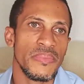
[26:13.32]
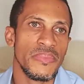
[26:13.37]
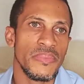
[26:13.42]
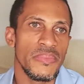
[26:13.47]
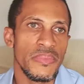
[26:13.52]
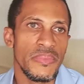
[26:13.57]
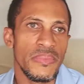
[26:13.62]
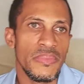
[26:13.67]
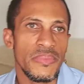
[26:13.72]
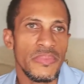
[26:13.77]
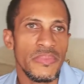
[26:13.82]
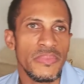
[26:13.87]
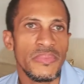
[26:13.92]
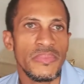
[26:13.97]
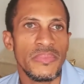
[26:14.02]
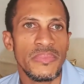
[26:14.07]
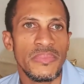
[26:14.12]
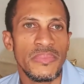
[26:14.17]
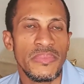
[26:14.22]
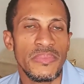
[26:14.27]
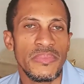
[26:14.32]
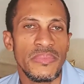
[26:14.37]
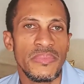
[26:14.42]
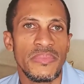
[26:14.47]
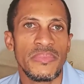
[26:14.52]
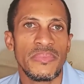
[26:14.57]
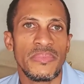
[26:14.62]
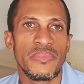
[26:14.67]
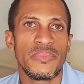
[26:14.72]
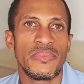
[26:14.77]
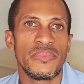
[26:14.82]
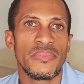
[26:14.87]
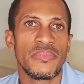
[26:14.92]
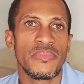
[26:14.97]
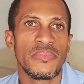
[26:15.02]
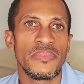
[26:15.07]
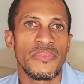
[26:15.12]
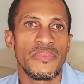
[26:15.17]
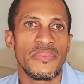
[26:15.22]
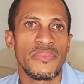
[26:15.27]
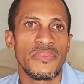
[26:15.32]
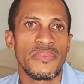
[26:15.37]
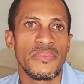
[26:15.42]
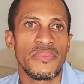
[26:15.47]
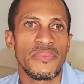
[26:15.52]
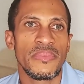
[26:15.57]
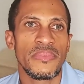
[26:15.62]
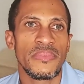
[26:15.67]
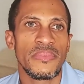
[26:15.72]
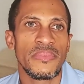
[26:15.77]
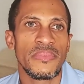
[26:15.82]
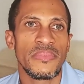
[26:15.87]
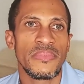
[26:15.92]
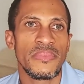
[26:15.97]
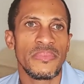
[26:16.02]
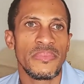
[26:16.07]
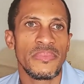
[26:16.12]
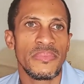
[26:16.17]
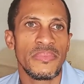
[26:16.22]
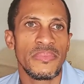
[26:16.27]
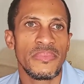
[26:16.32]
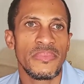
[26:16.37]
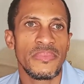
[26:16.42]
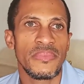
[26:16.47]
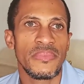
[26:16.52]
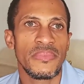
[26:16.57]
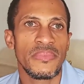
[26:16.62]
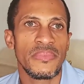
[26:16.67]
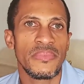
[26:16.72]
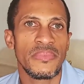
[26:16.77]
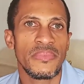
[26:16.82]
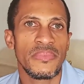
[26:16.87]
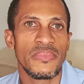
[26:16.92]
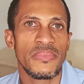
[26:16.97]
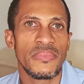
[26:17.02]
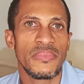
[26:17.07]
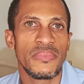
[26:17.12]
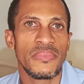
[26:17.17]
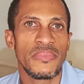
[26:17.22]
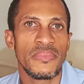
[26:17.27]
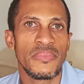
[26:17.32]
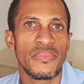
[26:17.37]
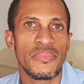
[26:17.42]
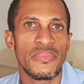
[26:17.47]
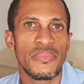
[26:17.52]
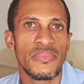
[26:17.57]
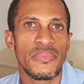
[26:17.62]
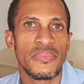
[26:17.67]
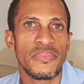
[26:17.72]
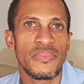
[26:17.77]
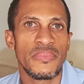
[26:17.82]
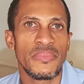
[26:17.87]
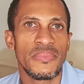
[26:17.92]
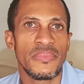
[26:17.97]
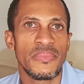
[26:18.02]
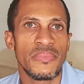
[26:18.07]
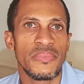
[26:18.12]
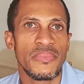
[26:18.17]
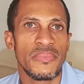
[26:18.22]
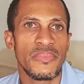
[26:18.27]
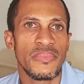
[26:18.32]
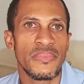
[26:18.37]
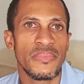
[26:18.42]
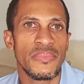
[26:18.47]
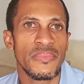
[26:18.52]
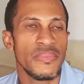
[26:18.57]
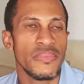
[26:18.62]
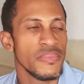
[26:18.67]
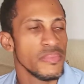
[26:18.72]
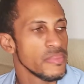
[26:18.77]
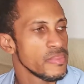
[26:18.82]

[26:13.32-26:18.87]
This person isn't speaking.